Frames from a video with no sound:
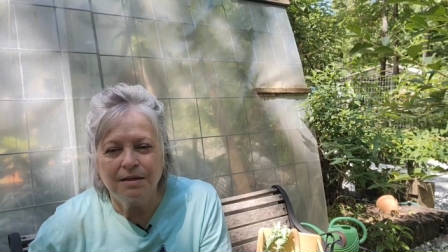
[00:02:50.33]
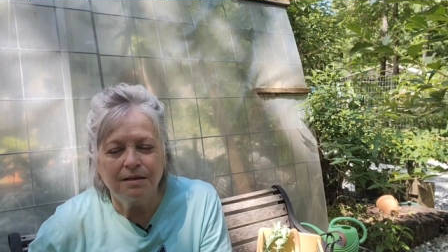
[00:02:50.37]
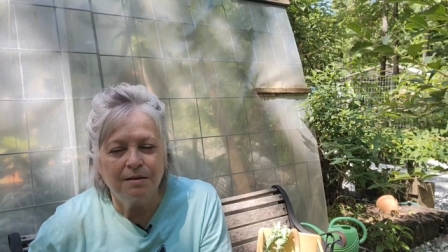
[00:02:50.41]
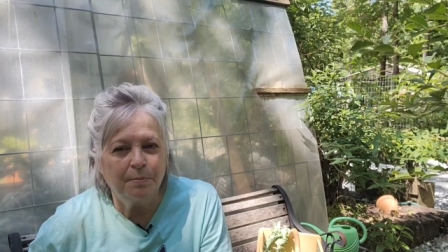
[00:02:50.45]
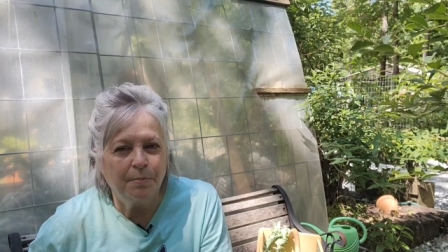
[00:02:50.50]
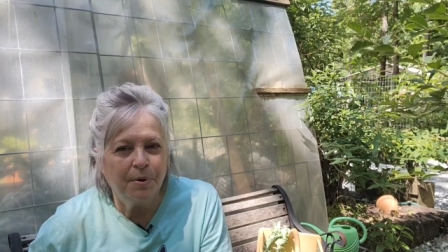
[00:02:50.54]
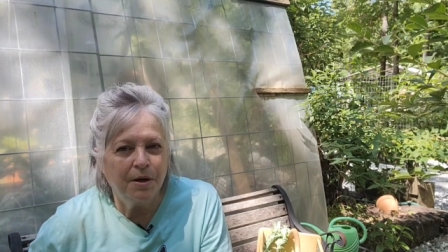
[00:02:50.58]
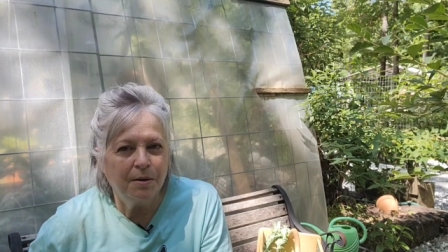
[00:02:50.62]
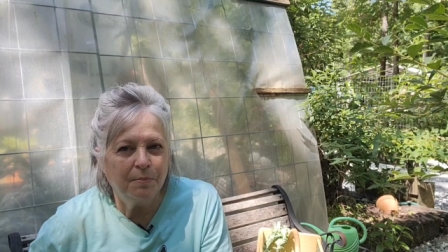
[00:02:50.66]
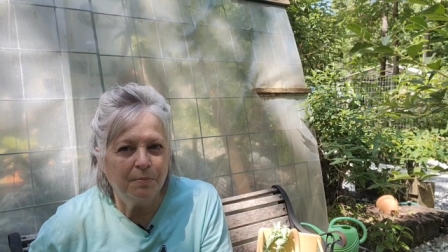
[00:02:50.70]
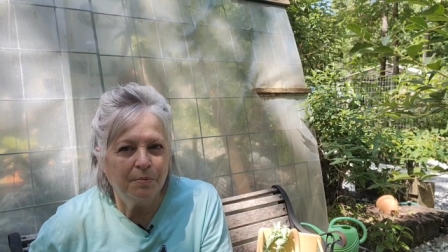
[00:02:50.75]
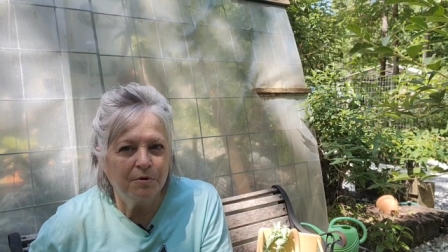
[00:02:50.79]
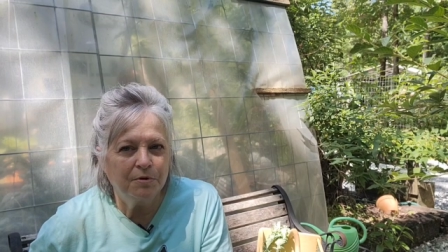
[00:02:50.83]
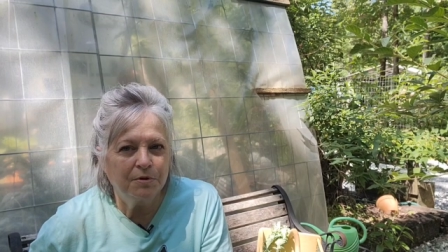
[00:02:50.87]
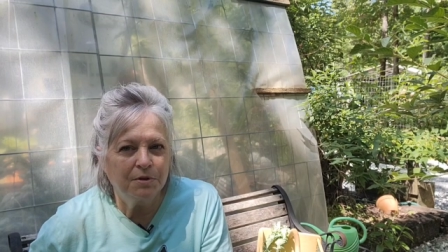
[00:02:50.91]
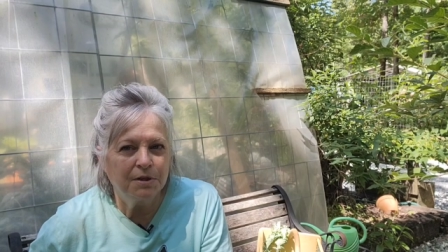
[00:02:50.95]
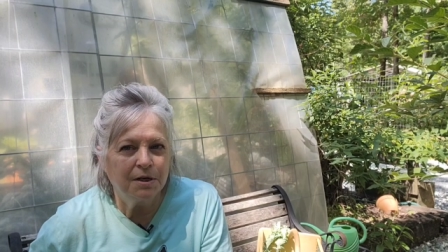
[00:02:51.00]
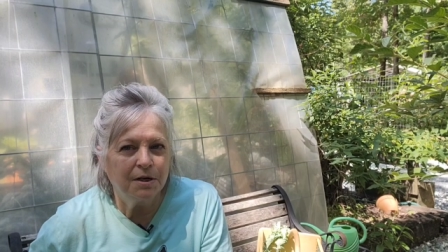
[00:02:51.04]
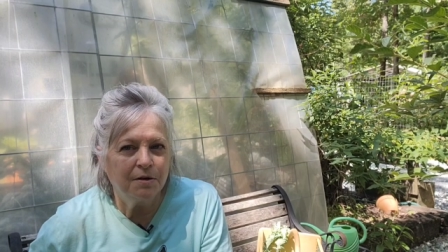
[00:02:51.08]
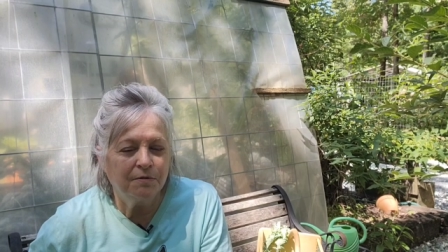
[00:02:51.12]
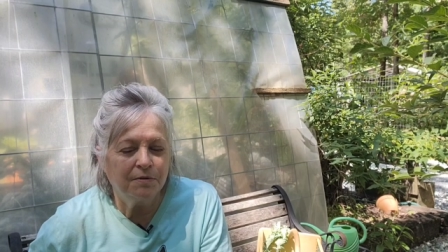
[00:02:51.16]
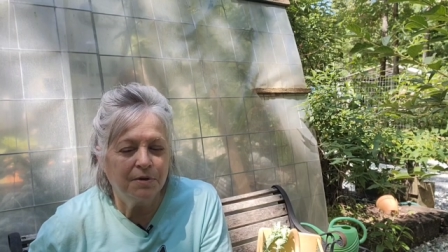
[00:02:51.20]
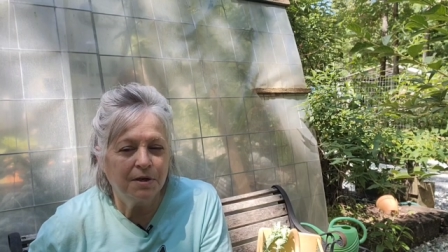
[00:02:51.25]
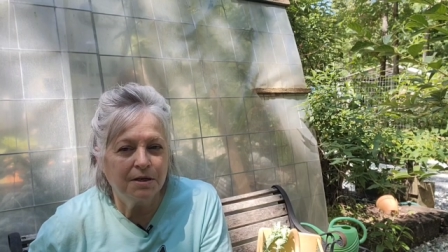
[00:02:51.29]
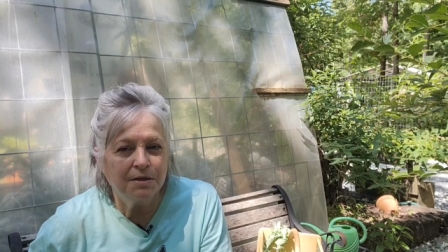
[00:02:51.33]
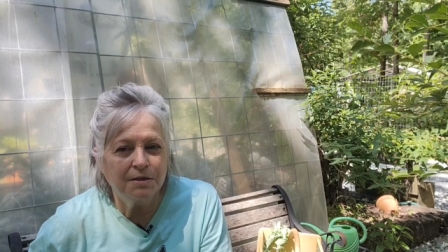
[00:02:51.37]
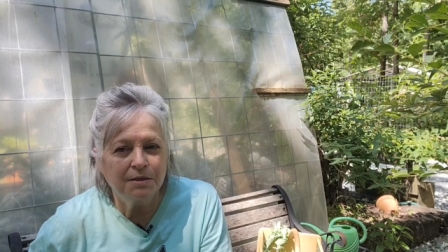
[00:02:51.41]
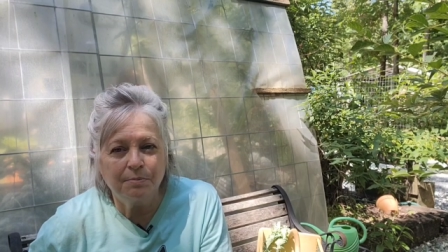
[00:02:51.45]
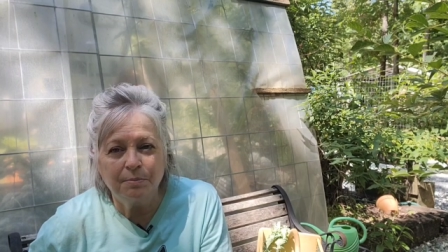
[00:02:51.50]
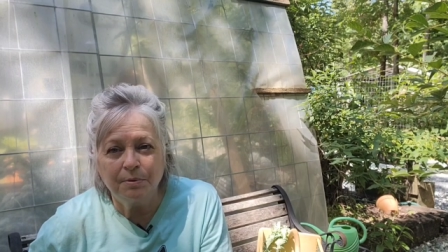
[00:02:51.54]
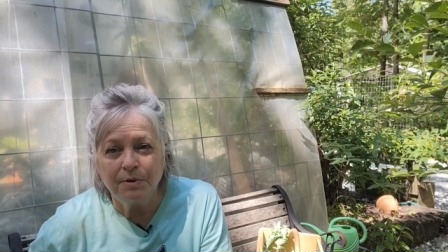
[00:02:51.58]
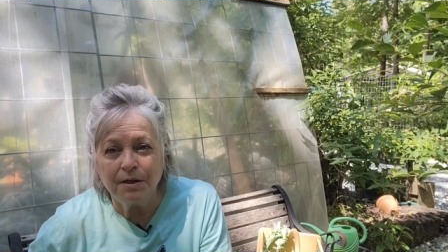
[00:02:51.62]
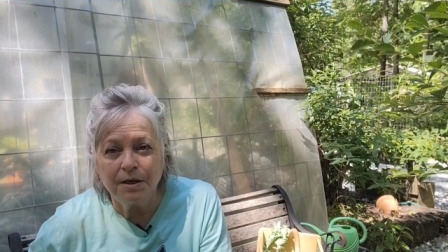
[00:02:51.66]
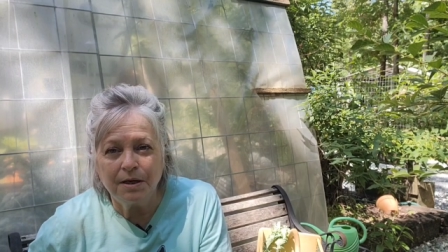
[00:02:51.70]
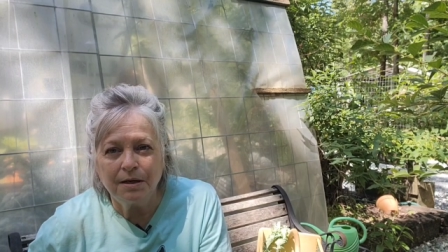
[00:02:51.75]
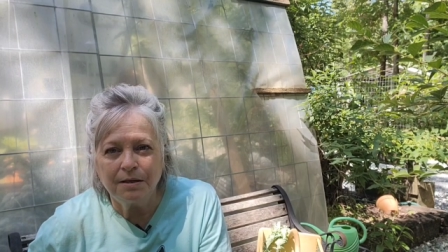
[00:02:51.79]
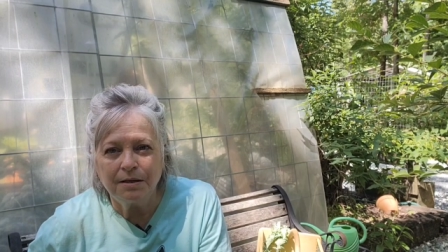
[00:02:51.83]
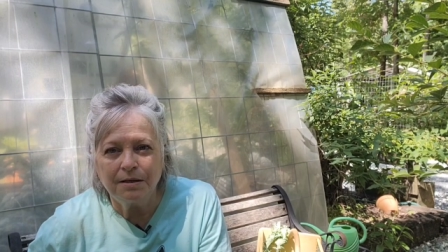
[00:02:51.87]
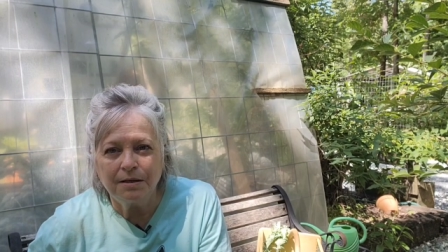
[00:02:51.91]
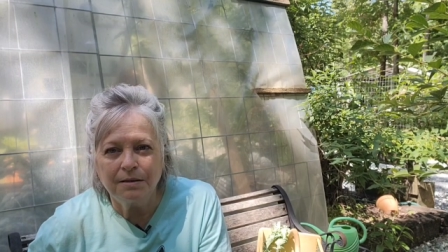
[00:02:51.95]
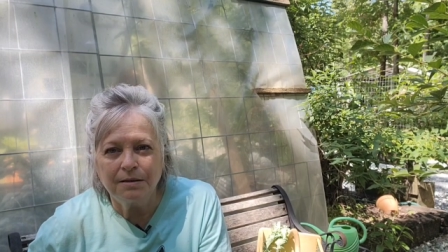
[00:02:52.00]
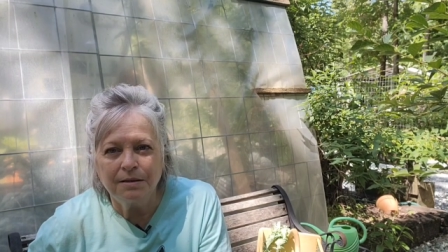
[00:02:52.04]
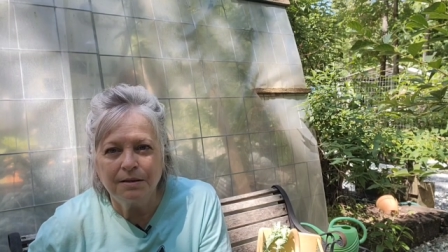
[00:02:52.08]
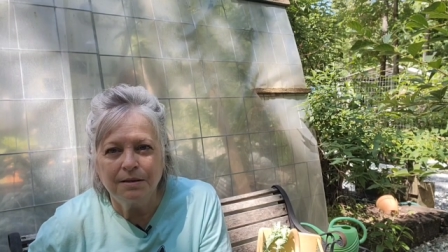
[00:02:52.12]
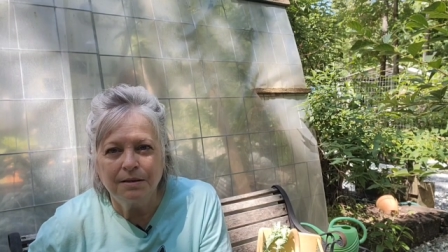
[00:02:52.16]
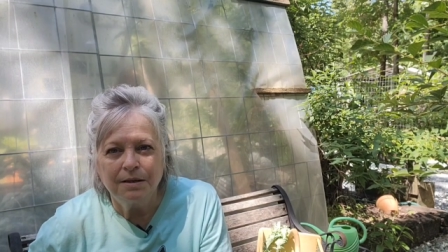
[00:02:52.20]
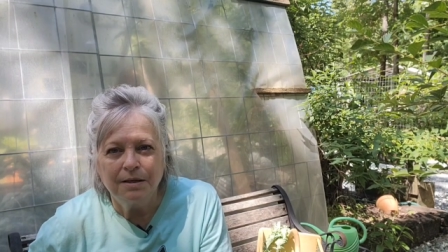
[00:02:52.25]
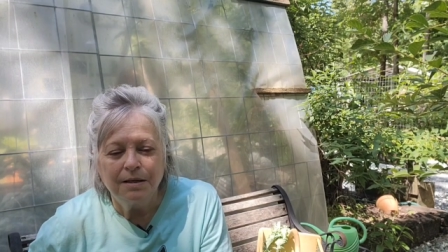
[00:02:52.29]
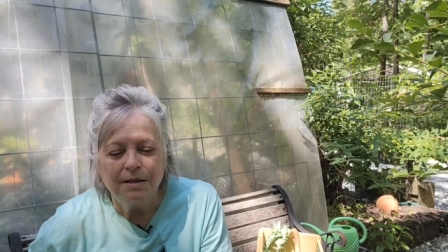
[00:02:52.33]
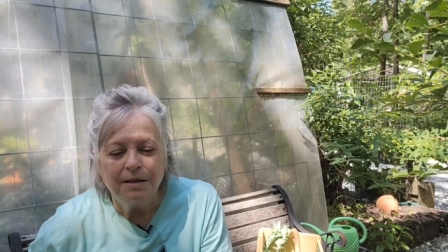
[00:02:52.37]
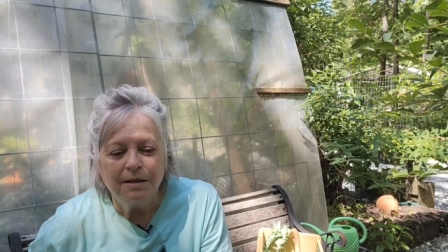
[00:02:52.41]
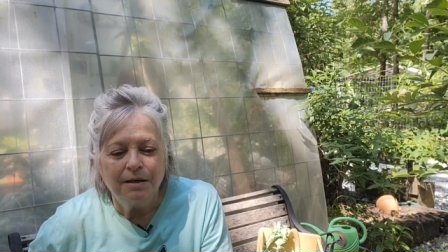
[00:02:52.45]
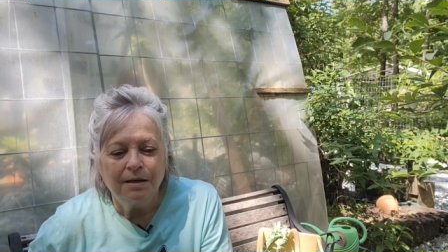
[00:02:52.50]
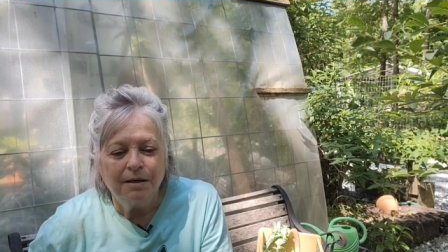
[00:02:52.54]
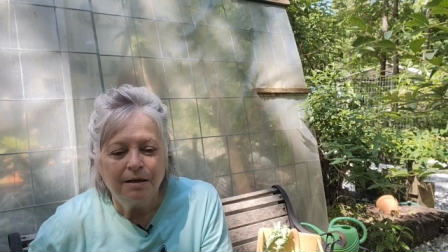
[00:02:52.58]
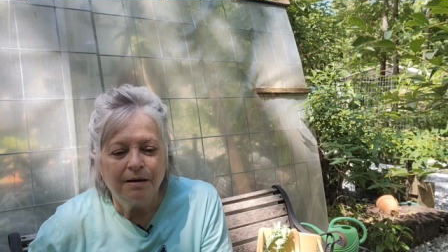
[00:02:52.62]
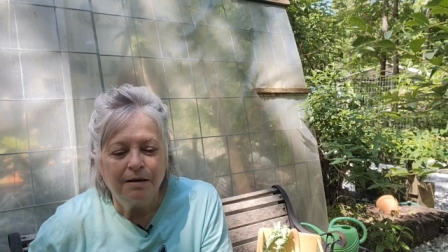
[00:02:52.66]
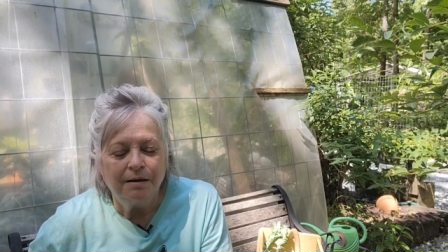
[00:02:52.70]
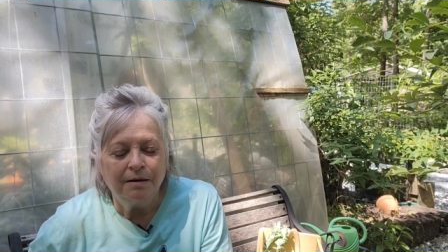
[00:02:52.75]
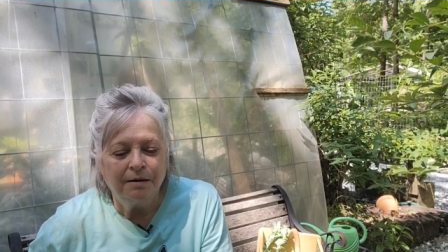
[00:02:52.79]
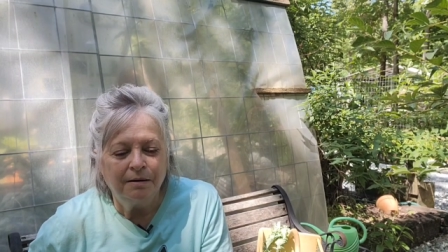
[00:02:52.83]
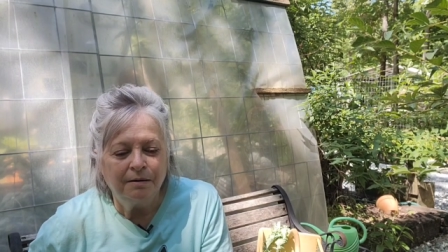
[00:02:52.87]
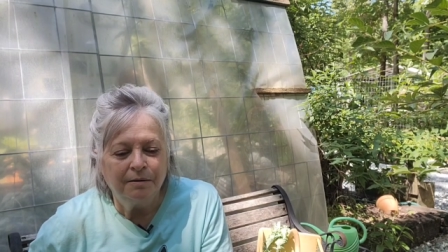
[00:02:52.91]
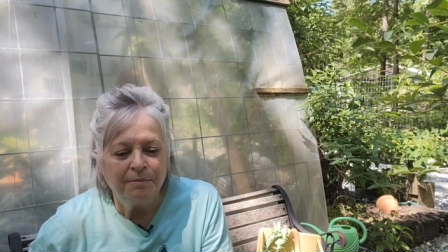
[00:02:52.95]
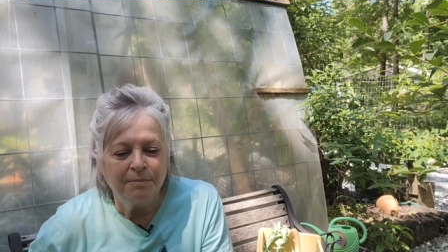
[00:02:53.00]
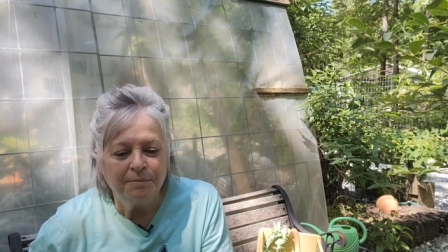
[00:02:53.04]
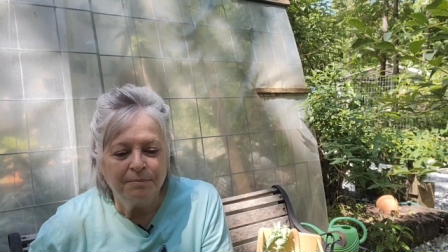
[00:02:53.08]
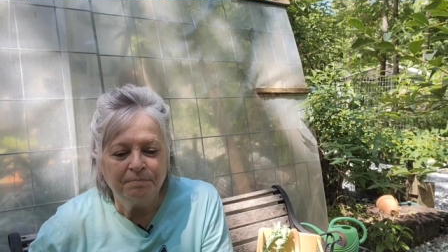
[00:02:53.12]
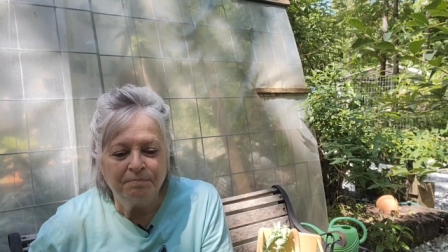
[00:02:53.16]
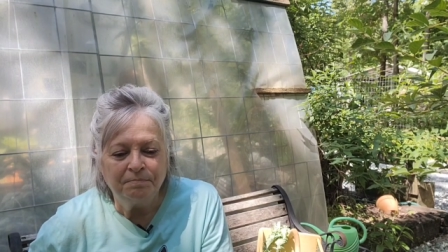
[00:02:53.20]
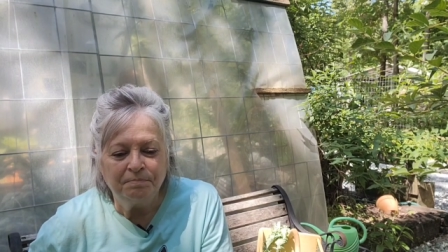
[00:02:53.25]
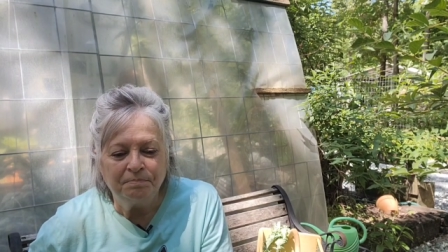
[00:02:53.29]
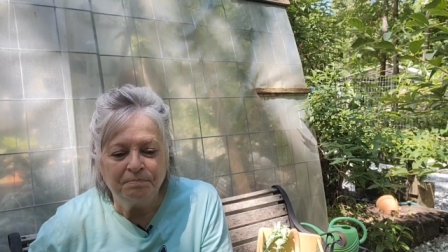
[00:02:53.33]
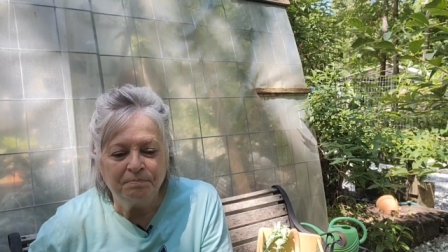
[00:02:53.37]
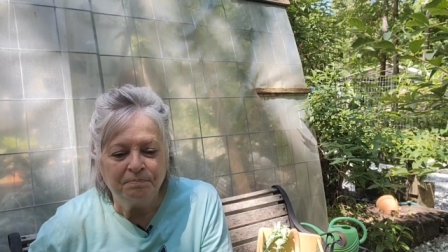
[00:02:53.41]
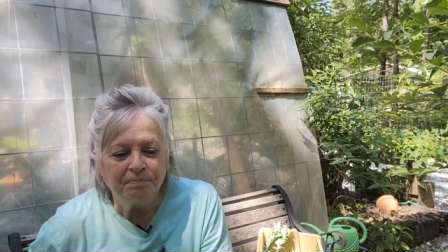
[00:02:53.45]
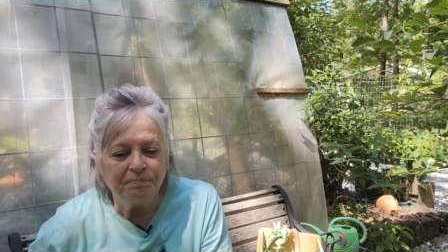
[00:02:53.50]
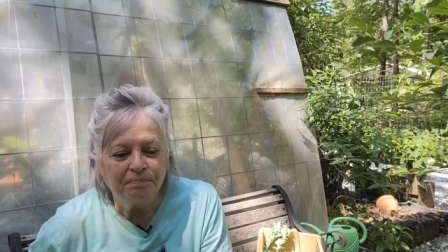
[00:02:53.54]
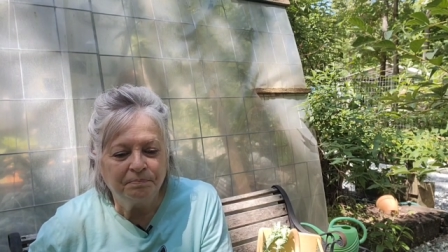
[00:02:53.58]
and the peppers and everything's planted, um,